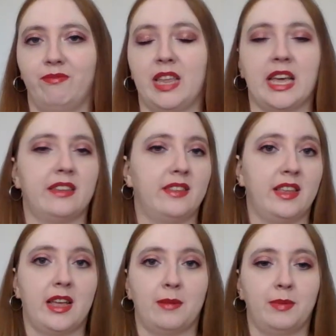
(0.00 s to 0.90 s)
It
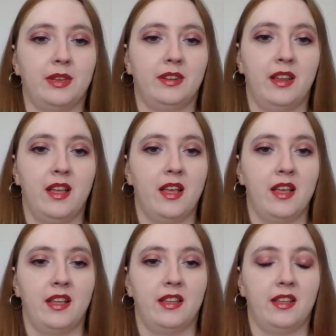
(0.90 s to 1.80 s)
hasn't happened
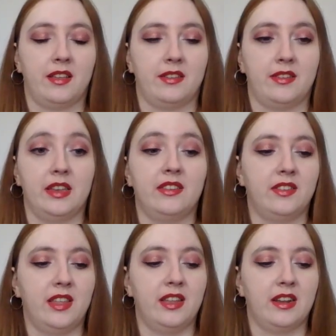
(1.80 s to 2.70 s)
since
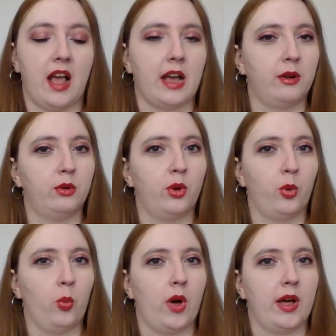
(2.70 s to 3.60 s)
then. I don't
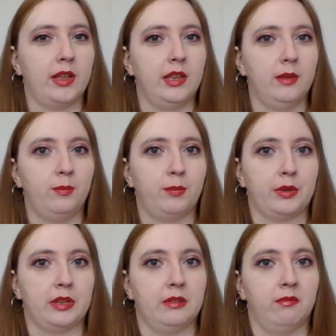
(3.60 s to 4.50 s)
know why,
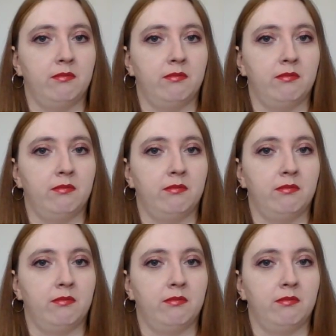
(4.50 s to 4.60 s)
but